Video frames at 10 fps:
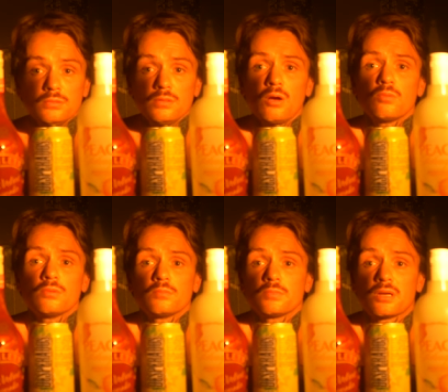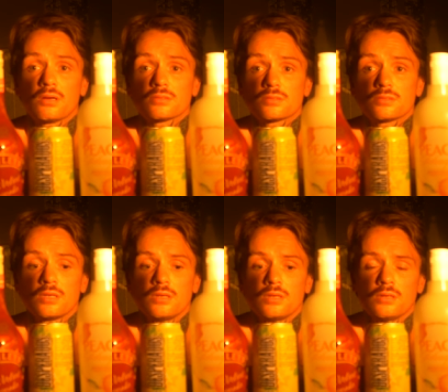No, because
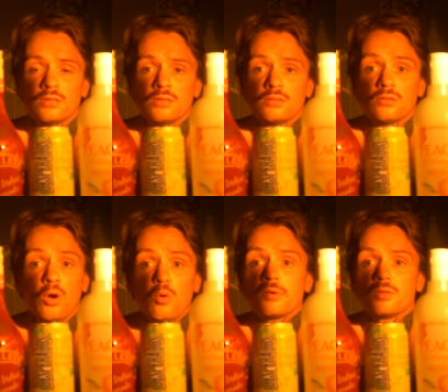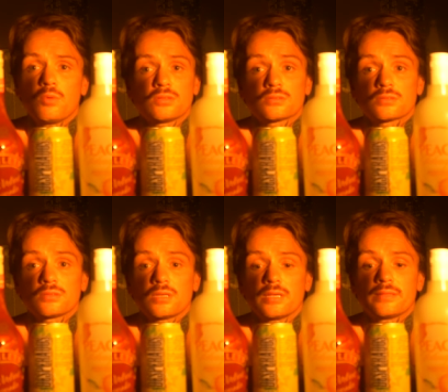nobody wants
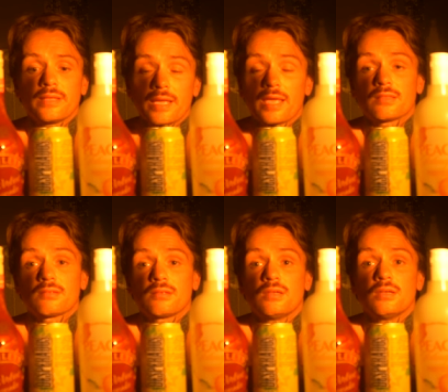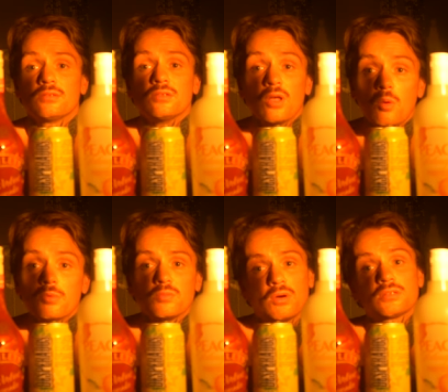a dickhead
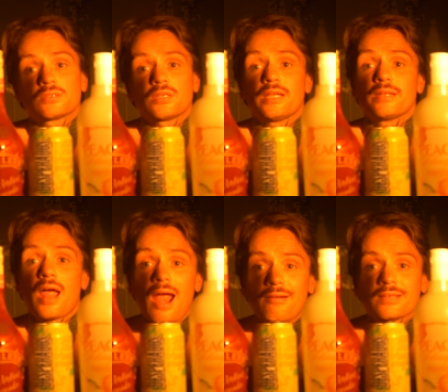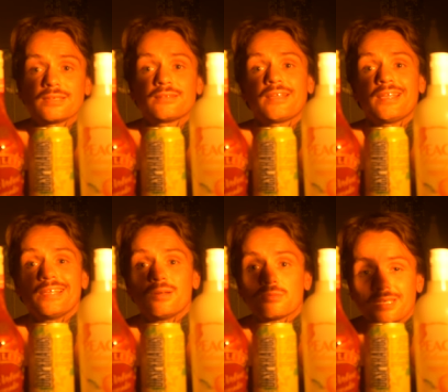Nobody wants an arrogant,
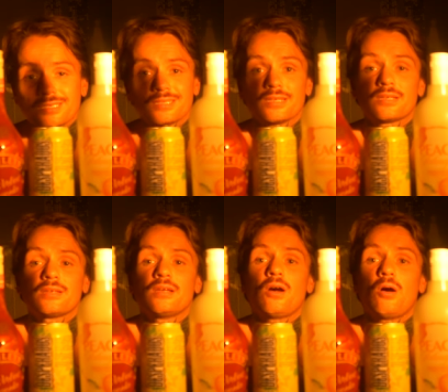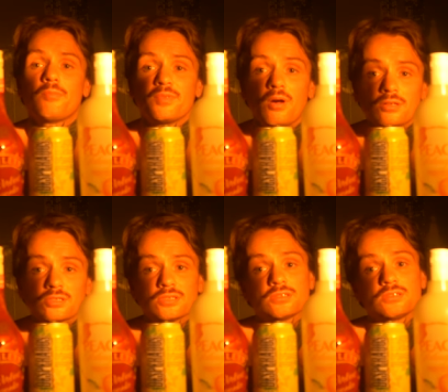egotistic,
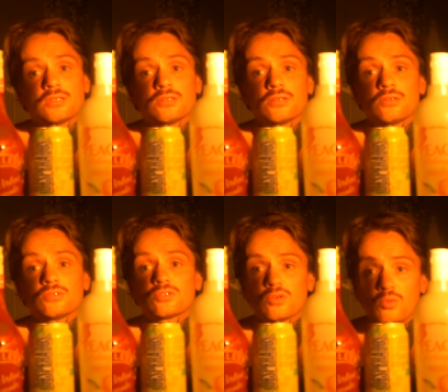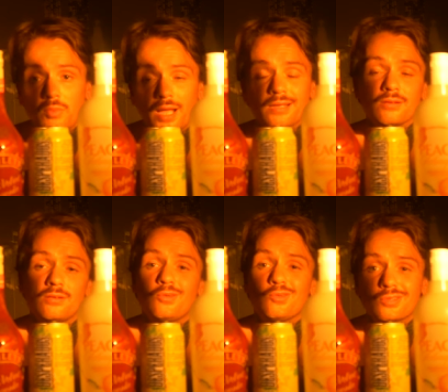obnoxious scumbag
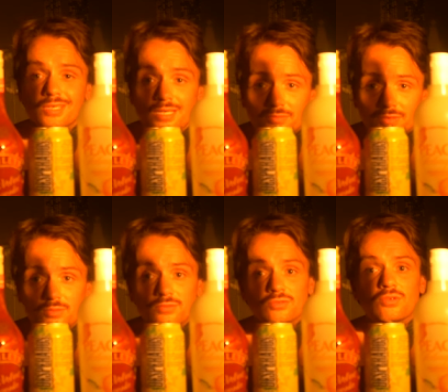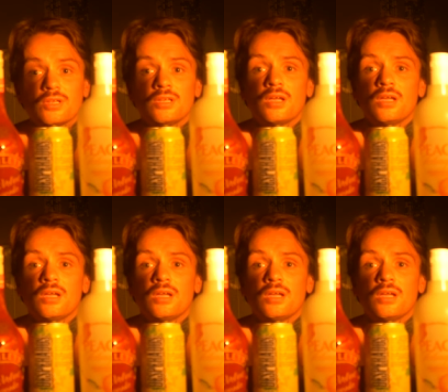under the influence, right?